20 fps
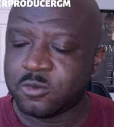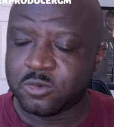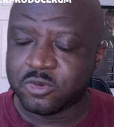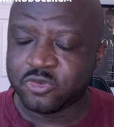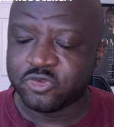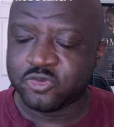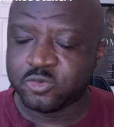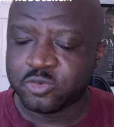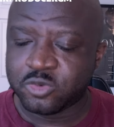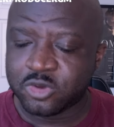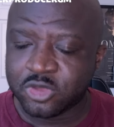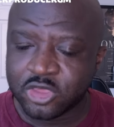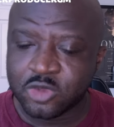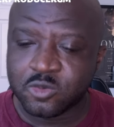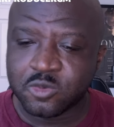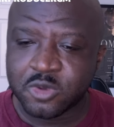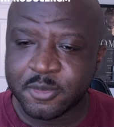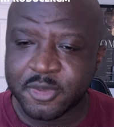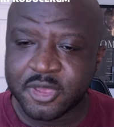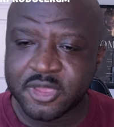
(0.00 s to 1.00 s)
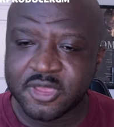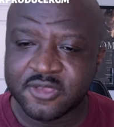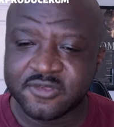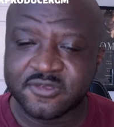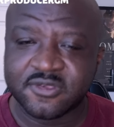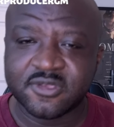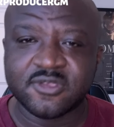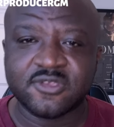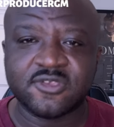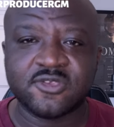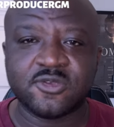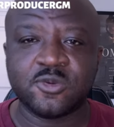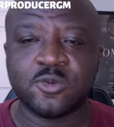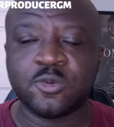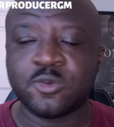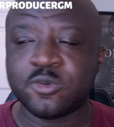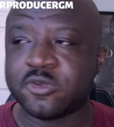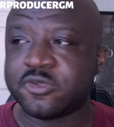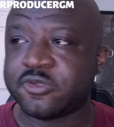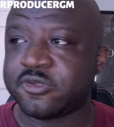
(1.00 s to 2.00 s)
was really reminiscent to
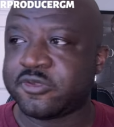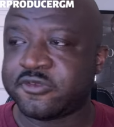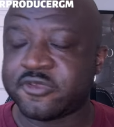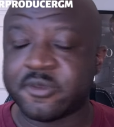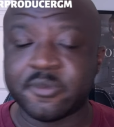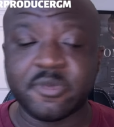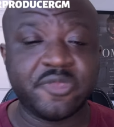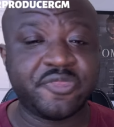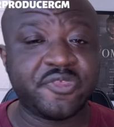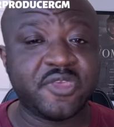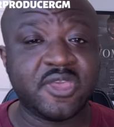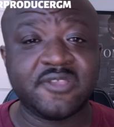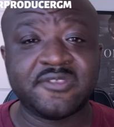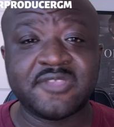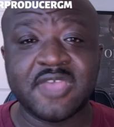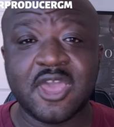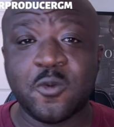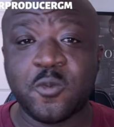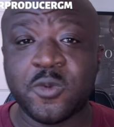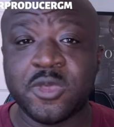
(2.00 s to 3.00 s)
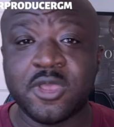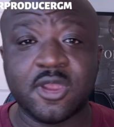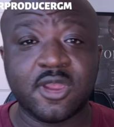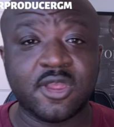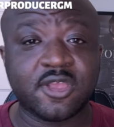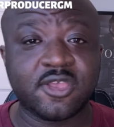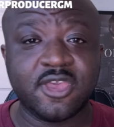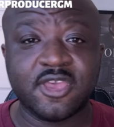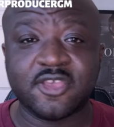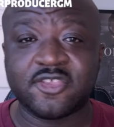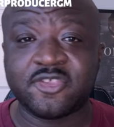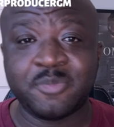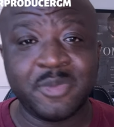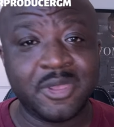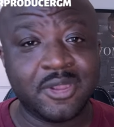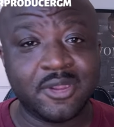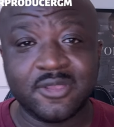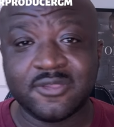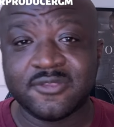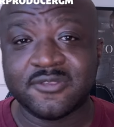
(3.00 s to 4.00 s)
some of the things that we are
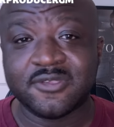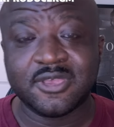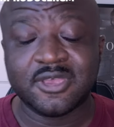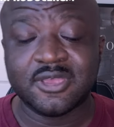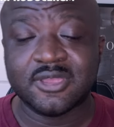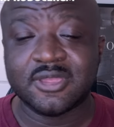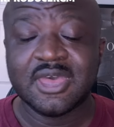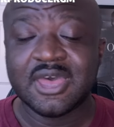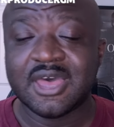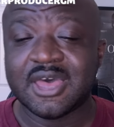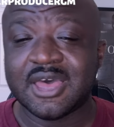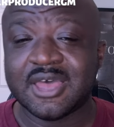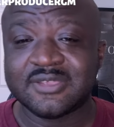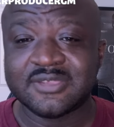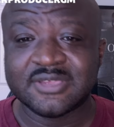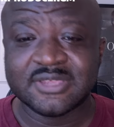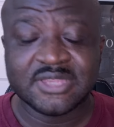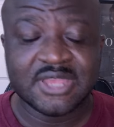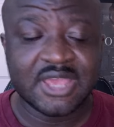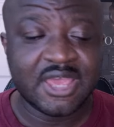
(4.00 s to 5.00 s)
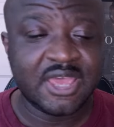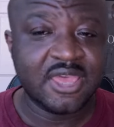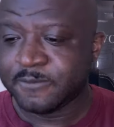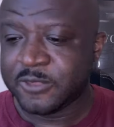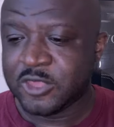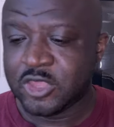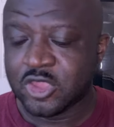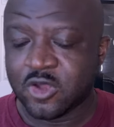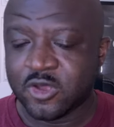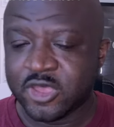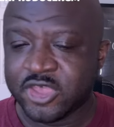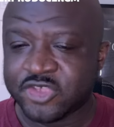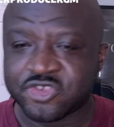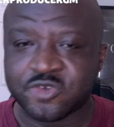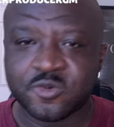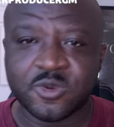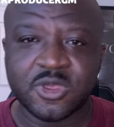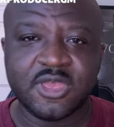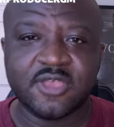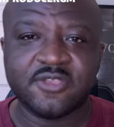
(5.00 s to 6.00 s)
experiencing today.
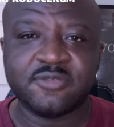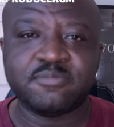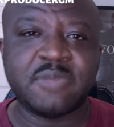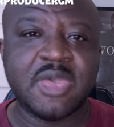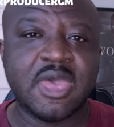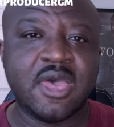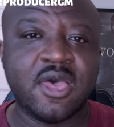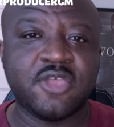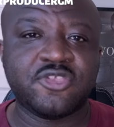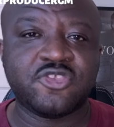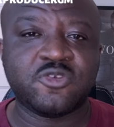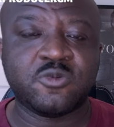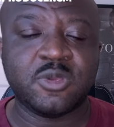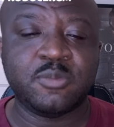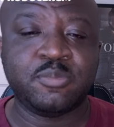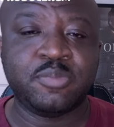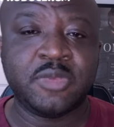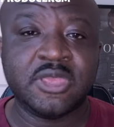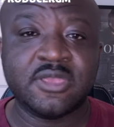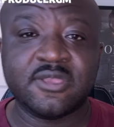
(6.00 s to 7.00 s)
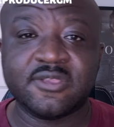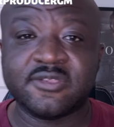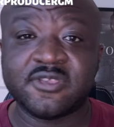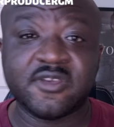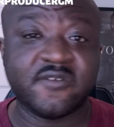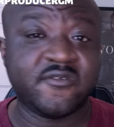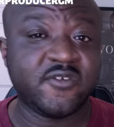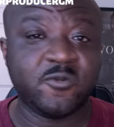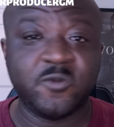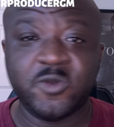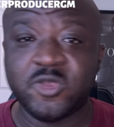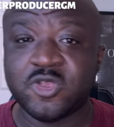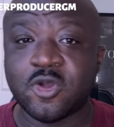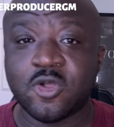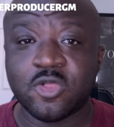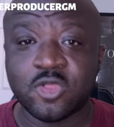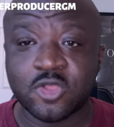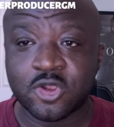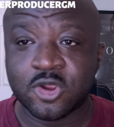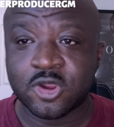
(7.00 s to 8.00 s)
History is bound to repeat itself if we
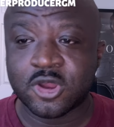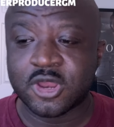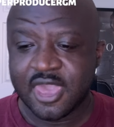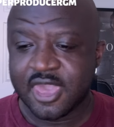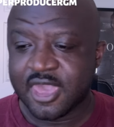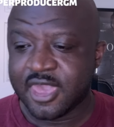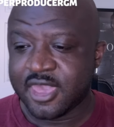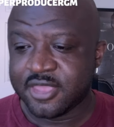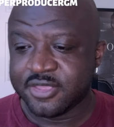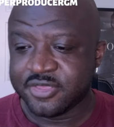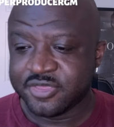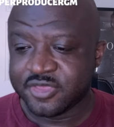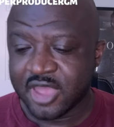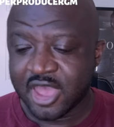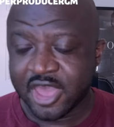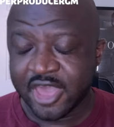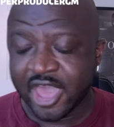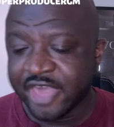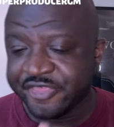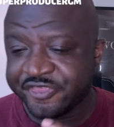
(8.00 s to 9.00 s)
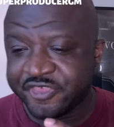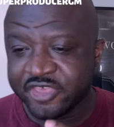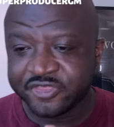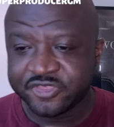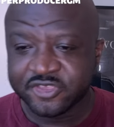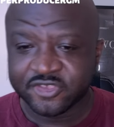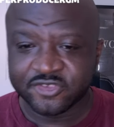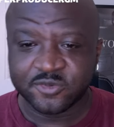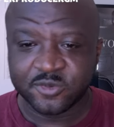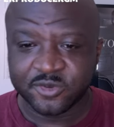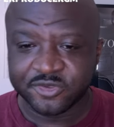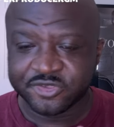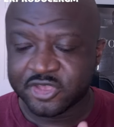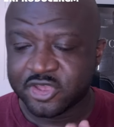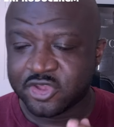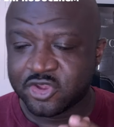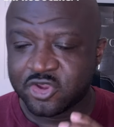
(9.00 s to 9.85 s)
don't learn, and I think this was a